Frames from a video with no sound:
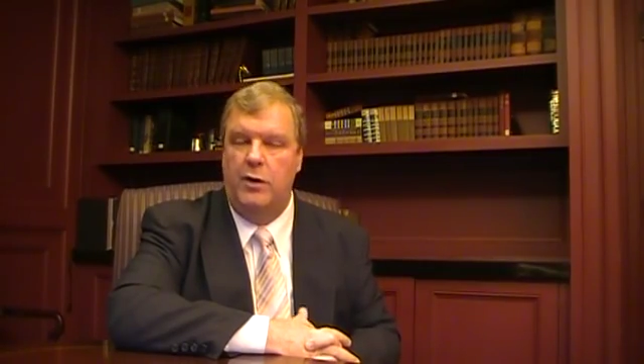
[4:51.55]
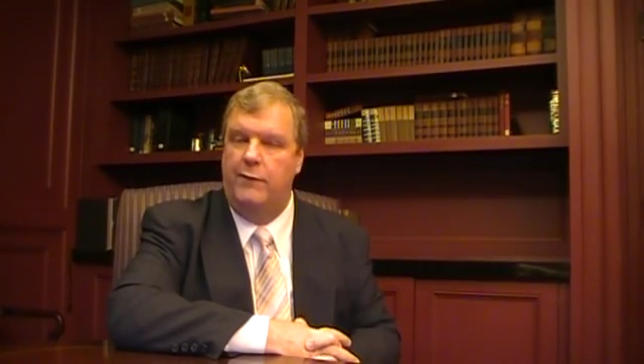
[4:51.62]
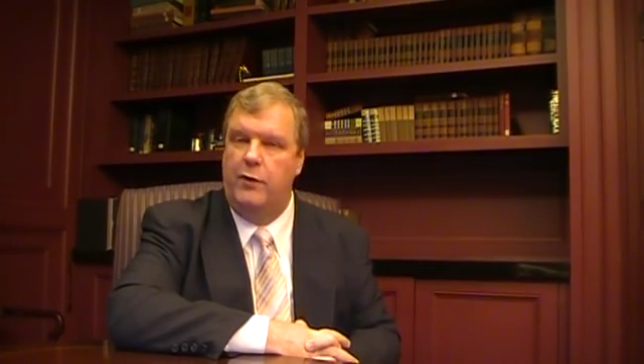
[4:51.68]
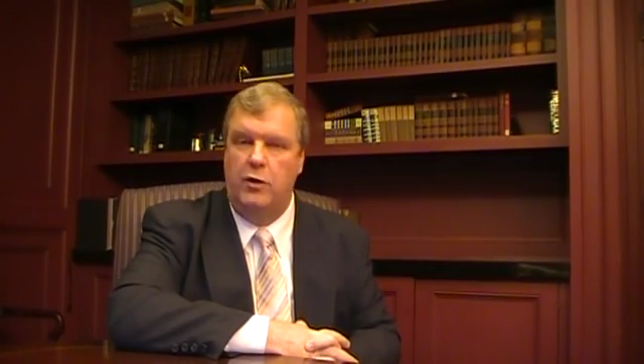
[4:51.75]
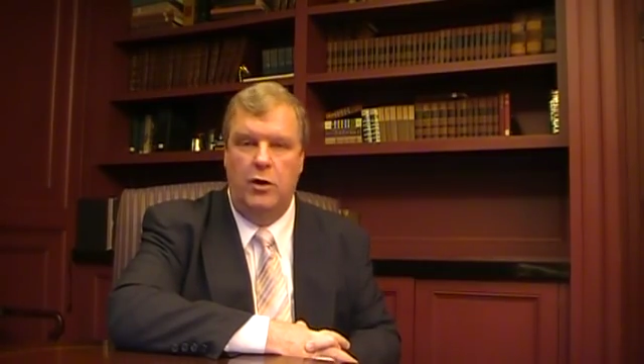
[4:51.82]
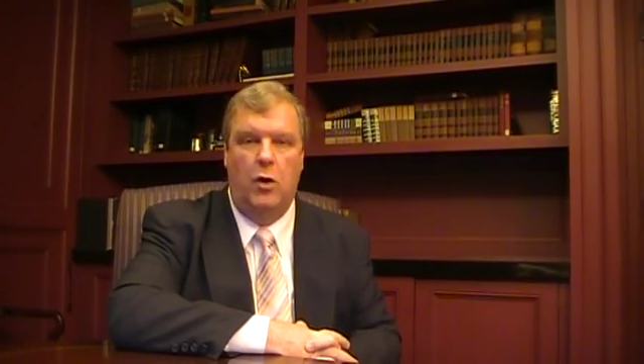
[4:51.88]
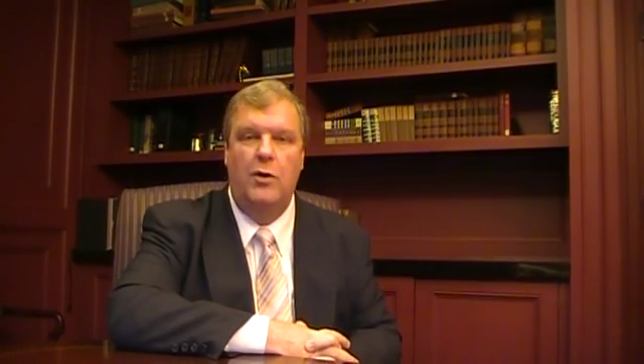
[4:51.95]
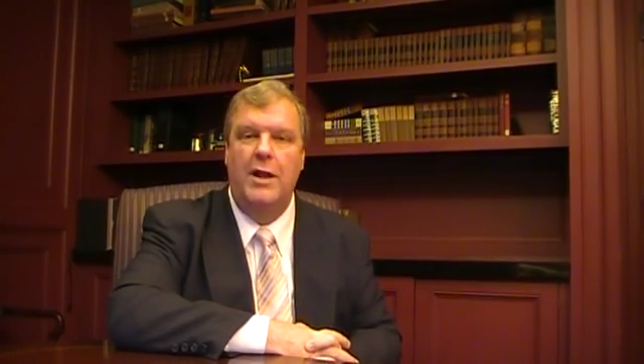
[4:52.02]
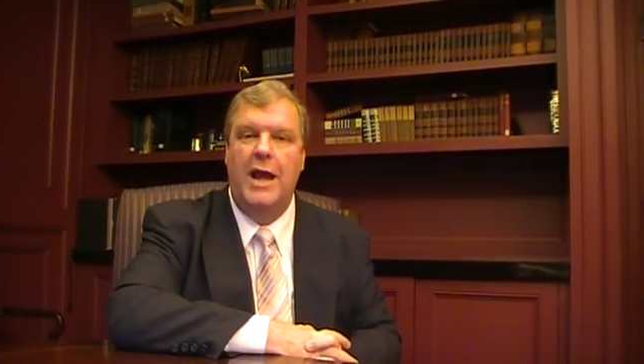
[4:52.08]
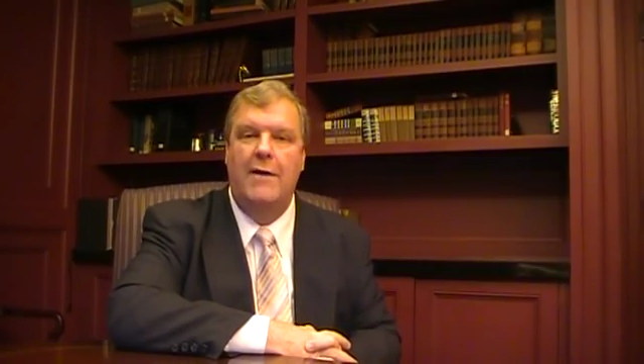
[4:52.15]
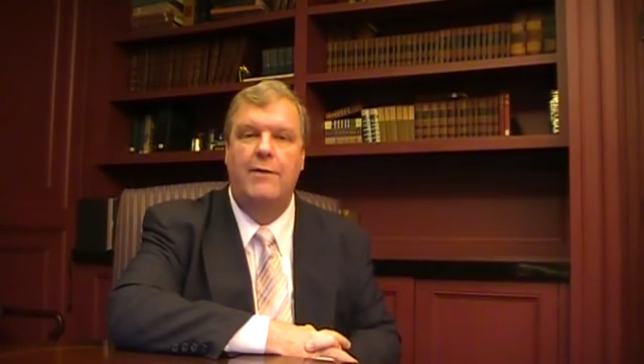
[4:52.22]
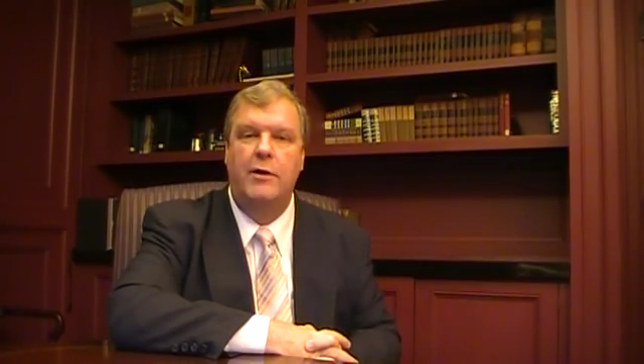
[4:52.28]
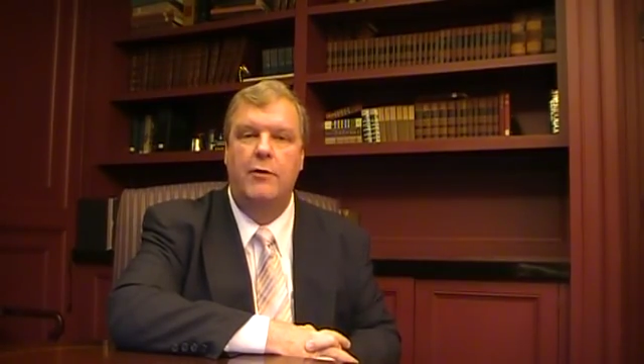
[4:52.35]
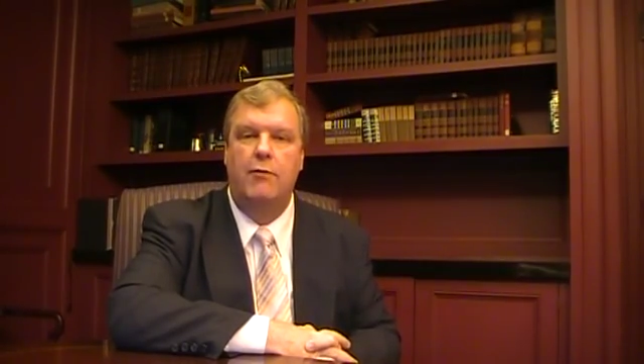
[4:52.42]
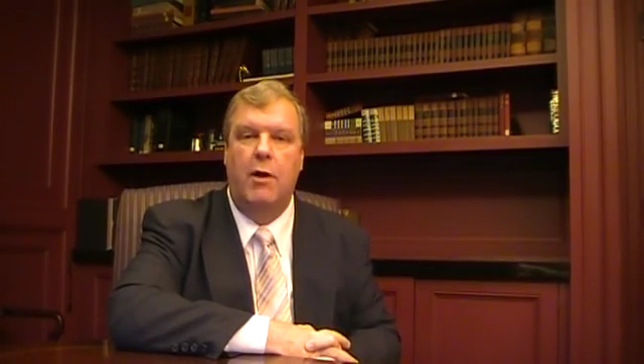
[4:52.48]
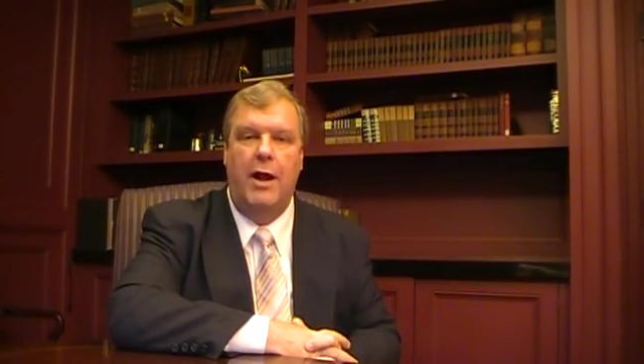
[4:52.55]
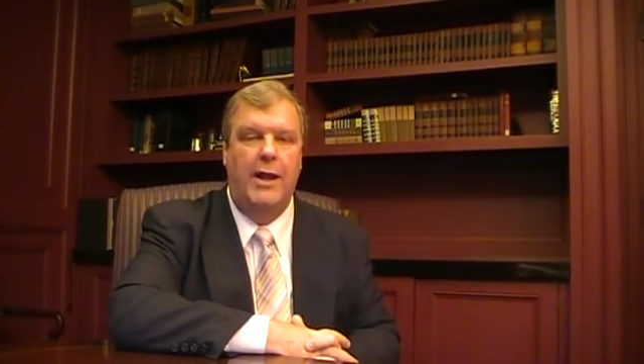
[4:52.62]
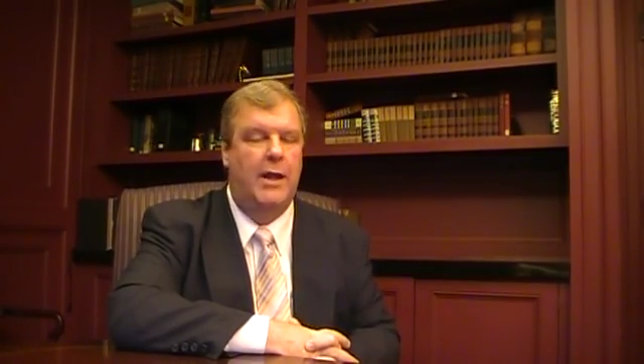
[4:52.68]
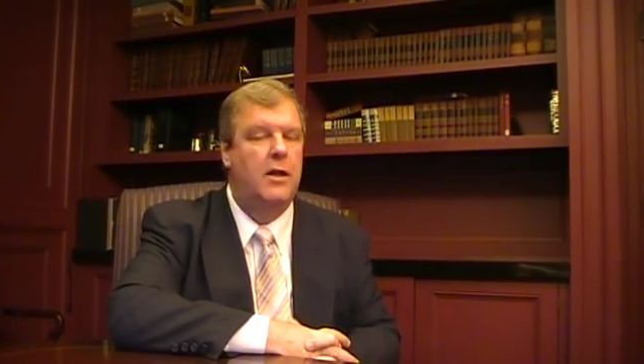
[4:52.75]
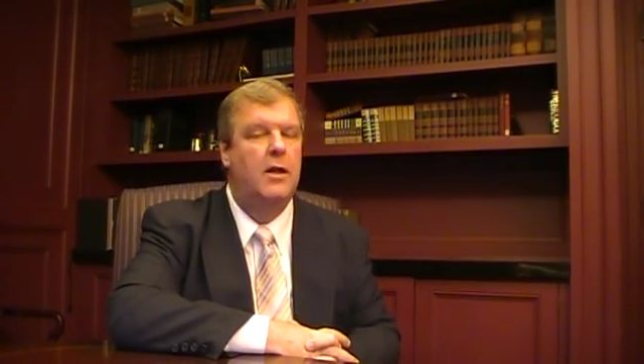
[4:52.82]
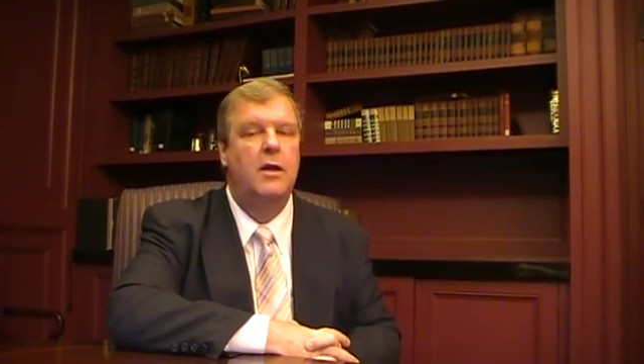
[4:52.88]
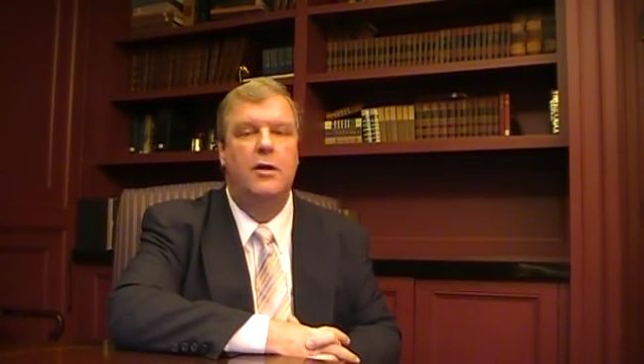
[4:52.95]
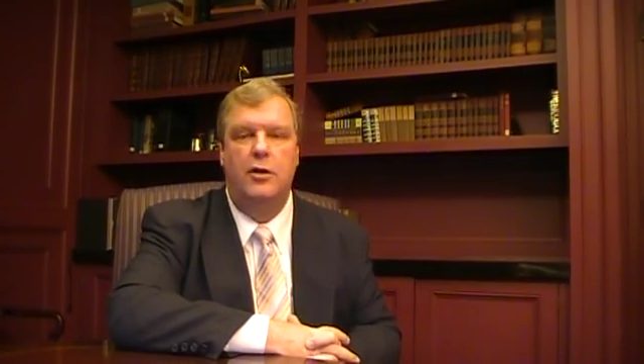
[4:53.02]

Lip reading: If you don't have it in writing,